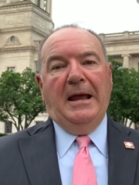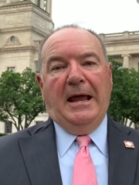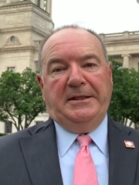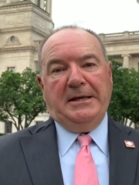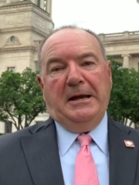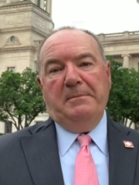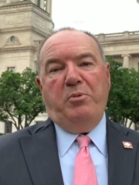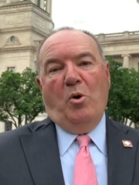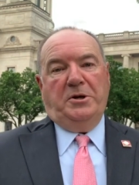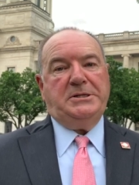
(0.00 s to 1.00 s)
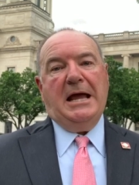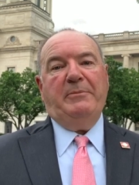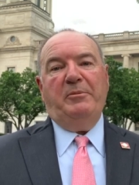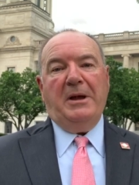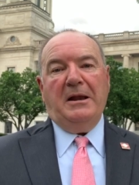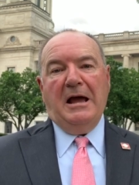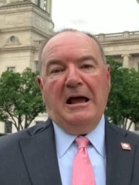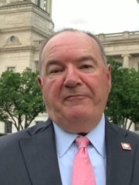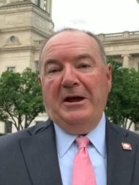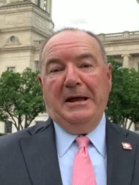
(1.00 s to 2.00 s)
At that important time in my
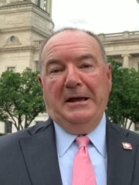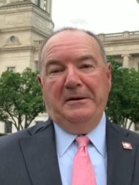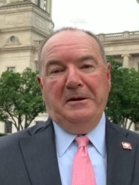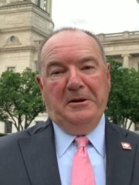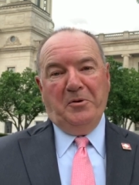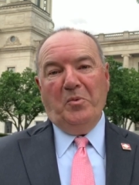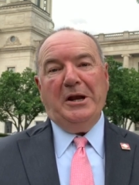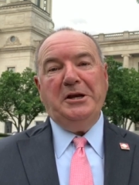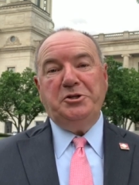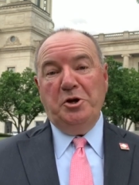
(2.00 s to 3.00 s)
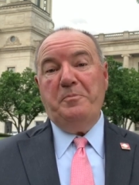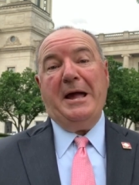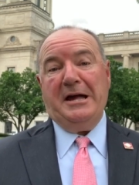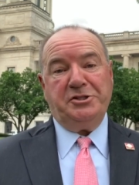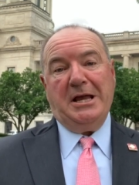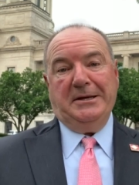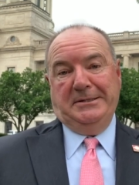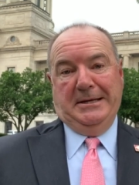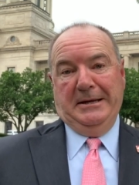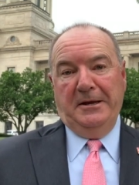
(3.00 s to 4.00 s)
life, I had really two paths I
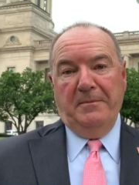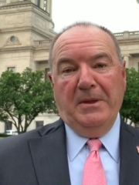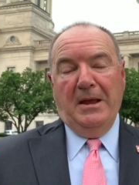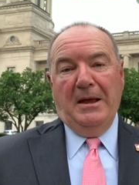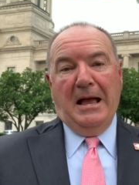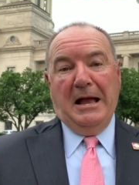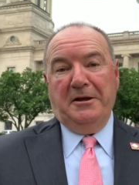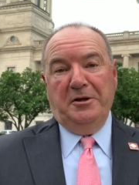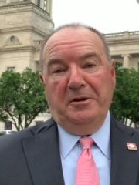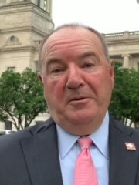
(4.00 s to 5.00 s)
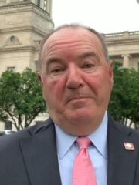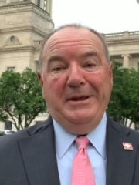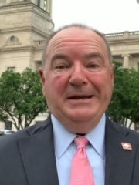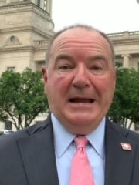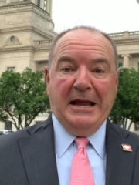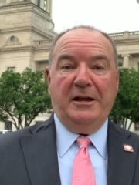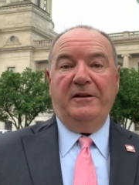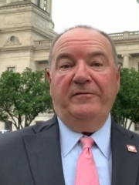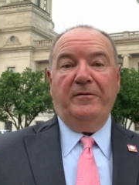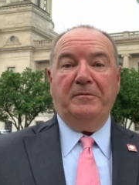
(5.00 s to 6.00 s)
could take. I could be
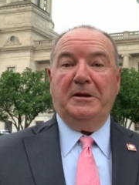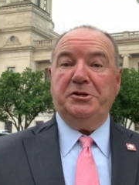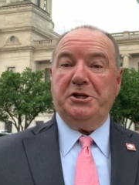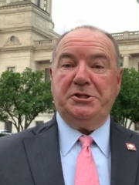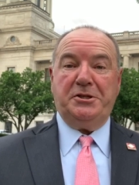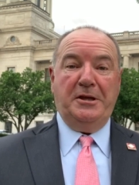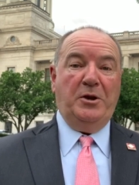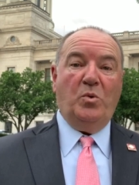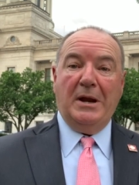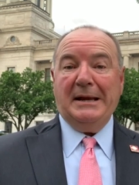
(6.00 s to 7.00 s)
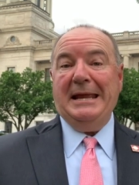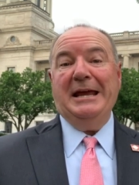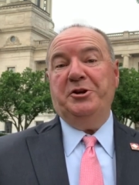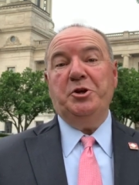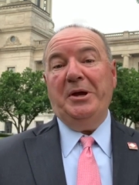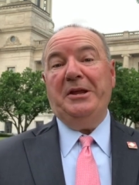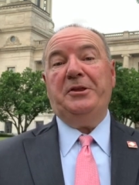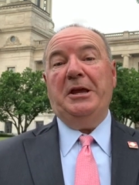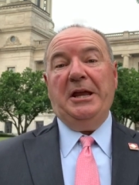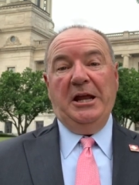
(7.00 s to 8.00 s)
negative and just think, well, I can't do
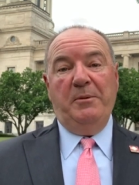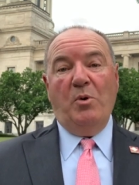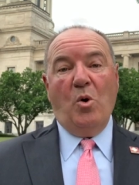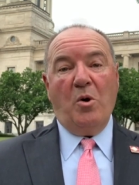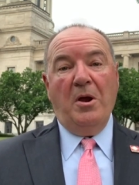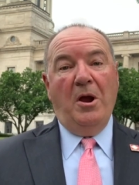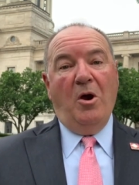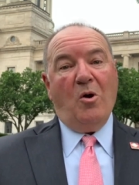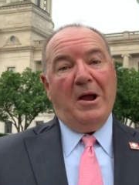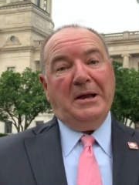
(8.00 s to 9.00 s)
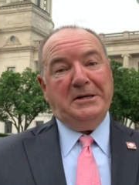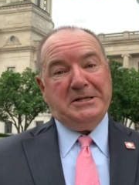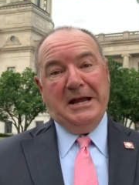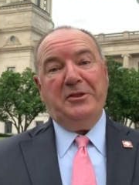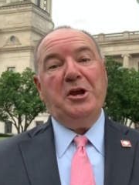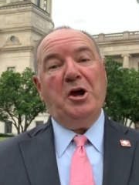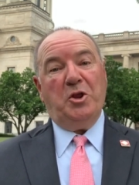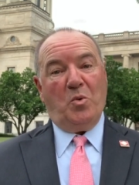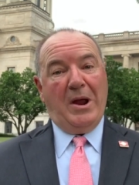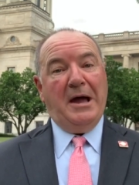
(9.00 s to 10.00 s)
anything anymore, or I could take the
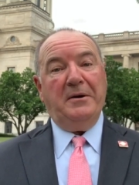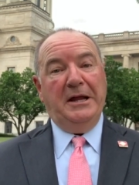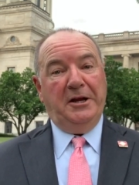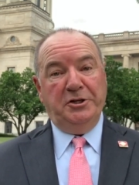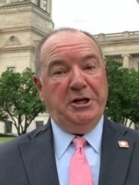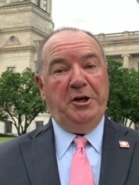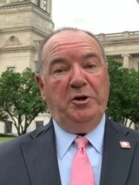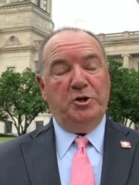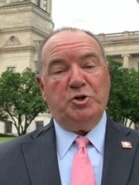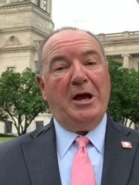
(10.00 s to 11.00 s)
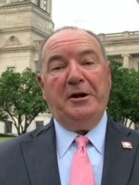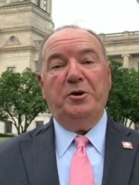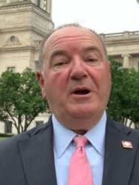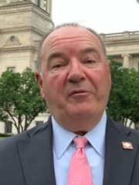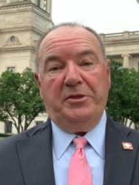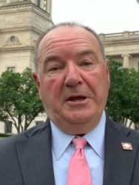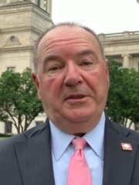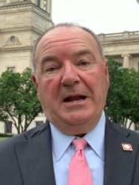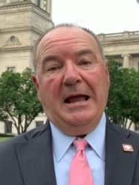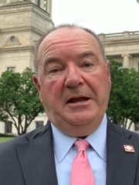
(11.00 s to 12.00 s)
other route and continue to try to do everything
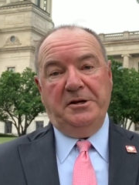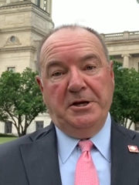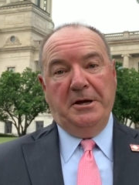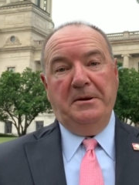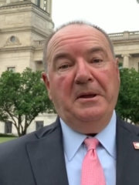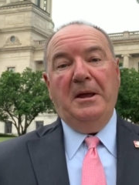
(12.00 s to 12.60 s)
that I had done